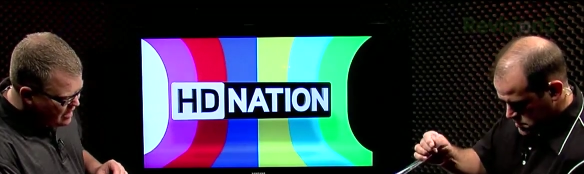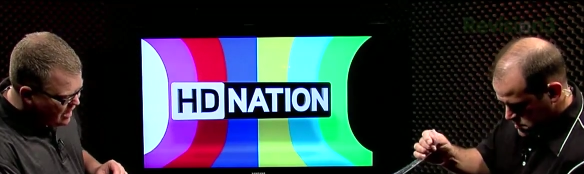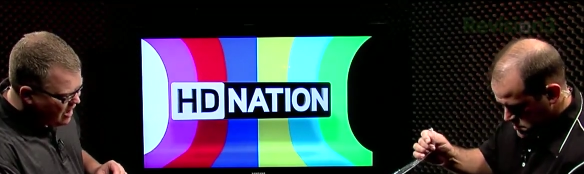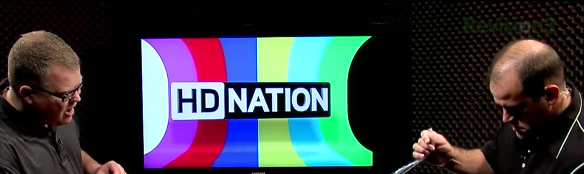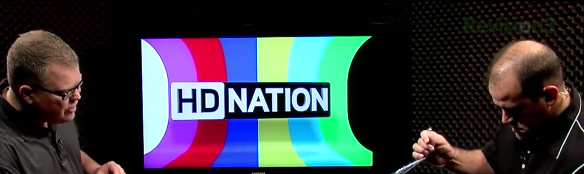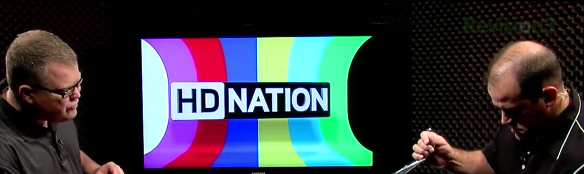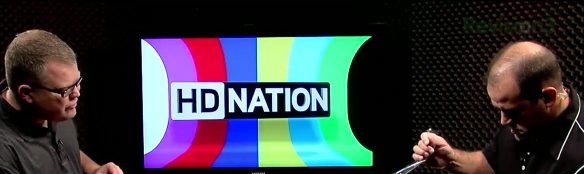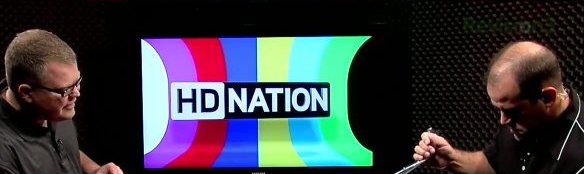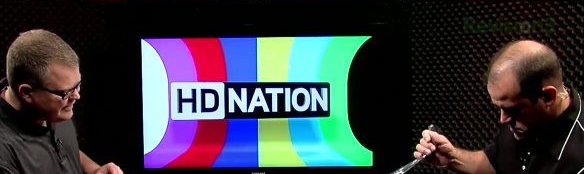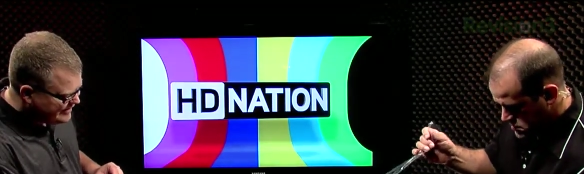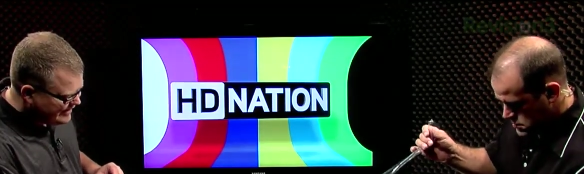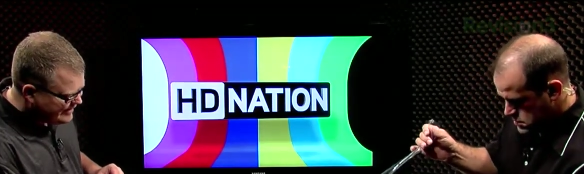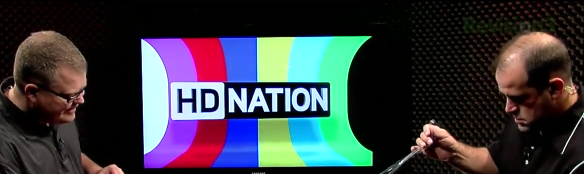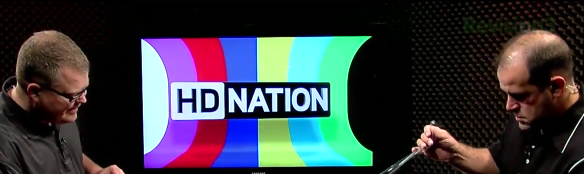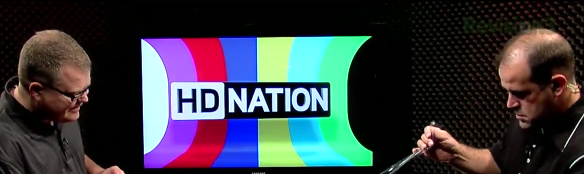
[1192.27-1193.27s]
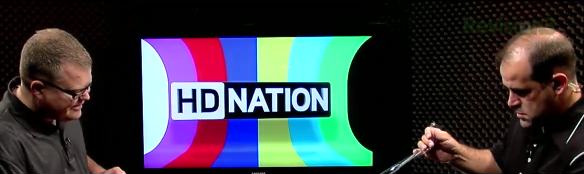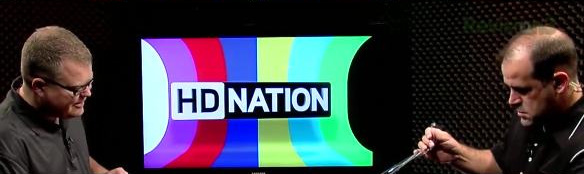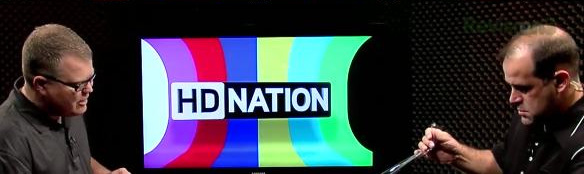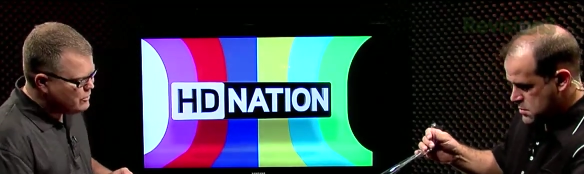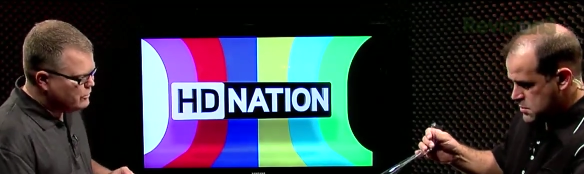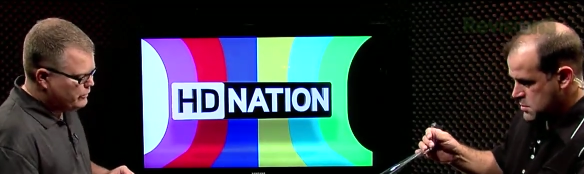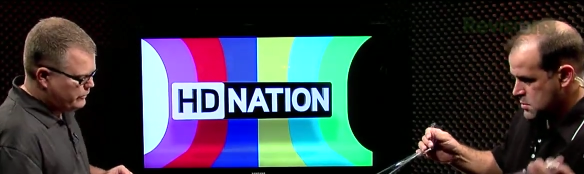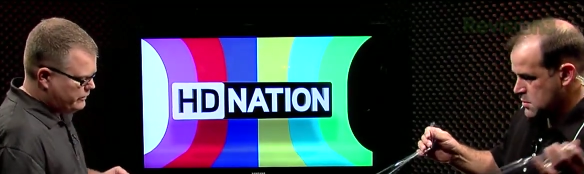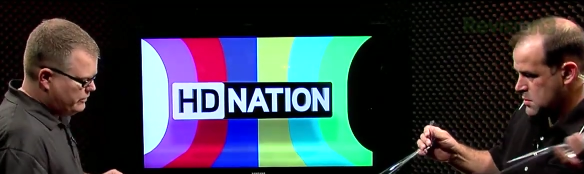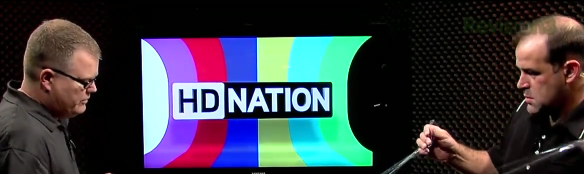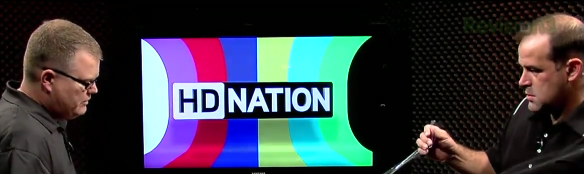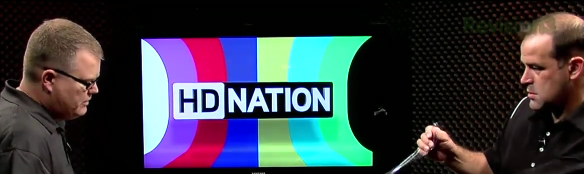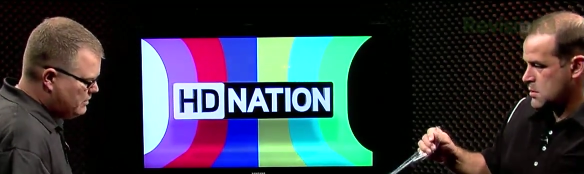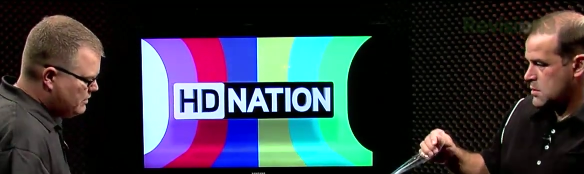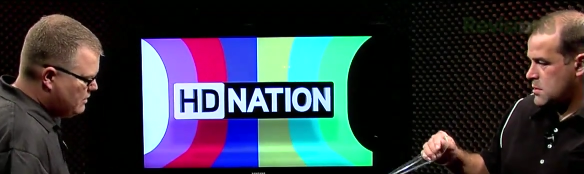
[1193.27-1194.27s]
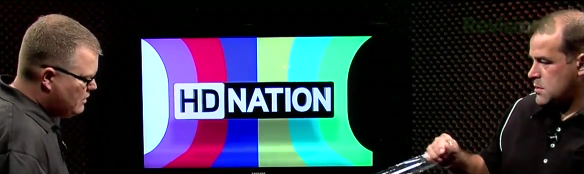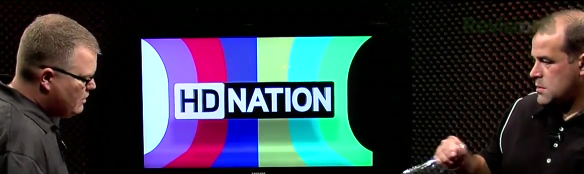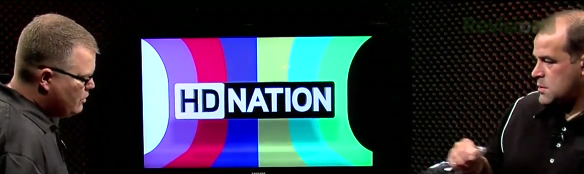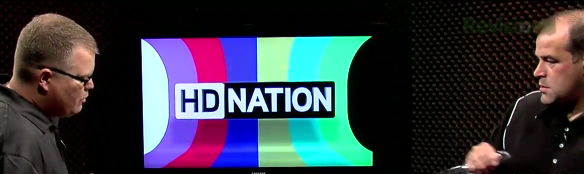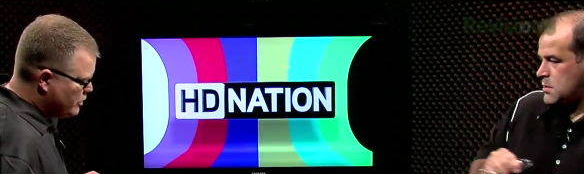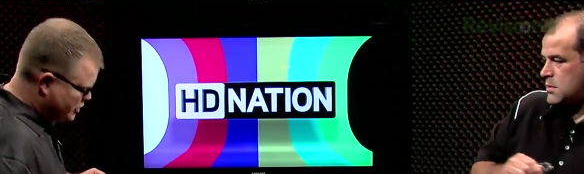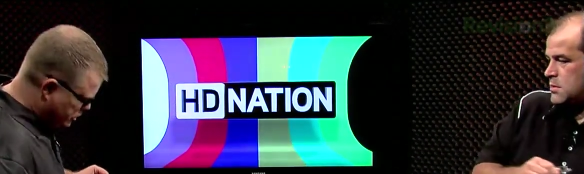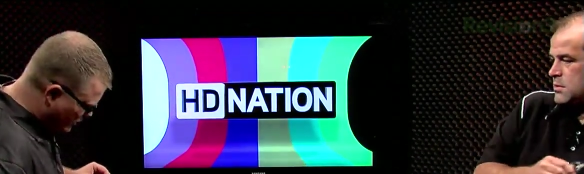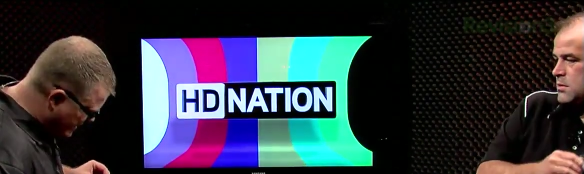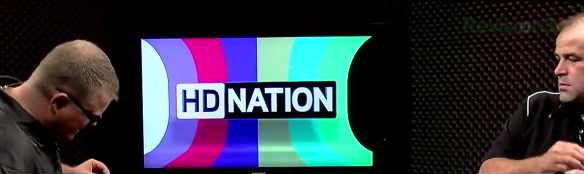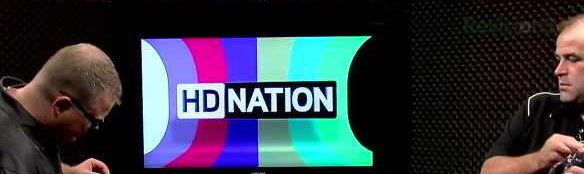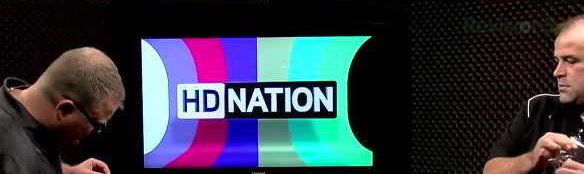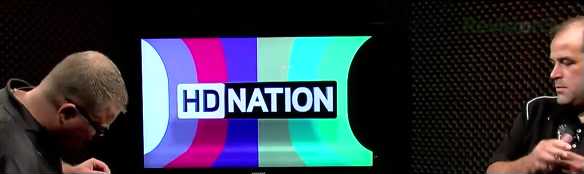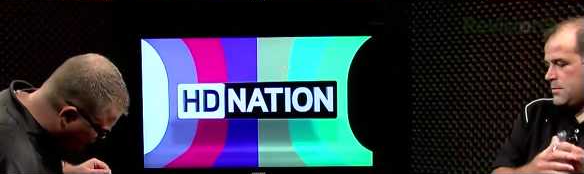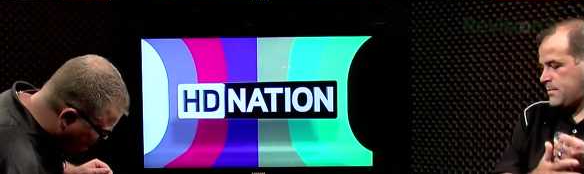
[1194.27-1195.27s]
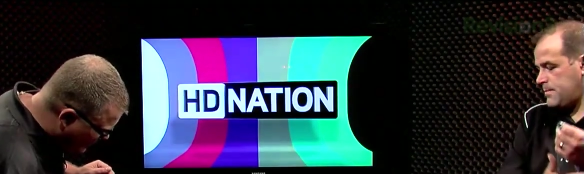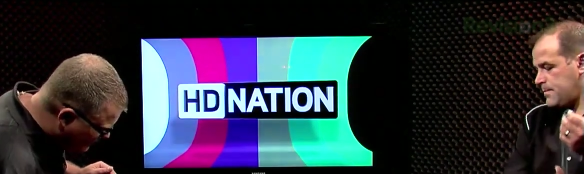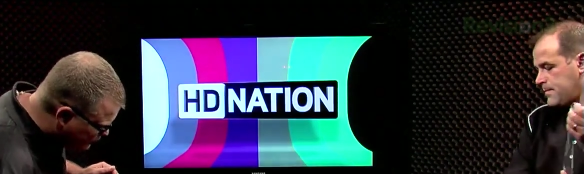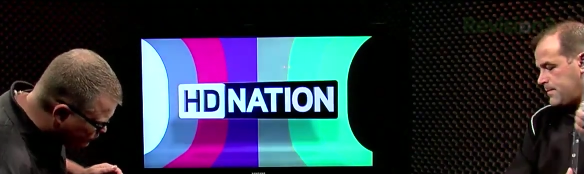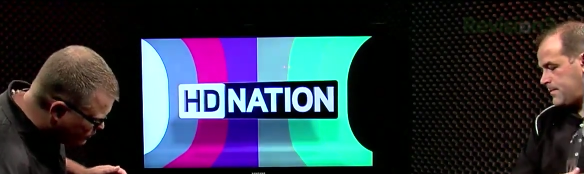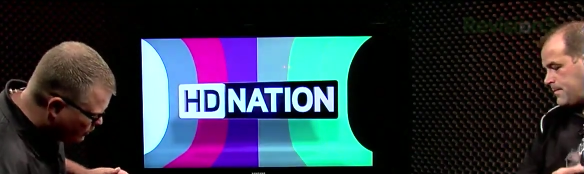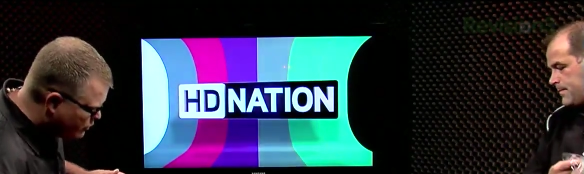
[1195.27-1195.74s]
Speaker 1: 160 zones which looking at the specs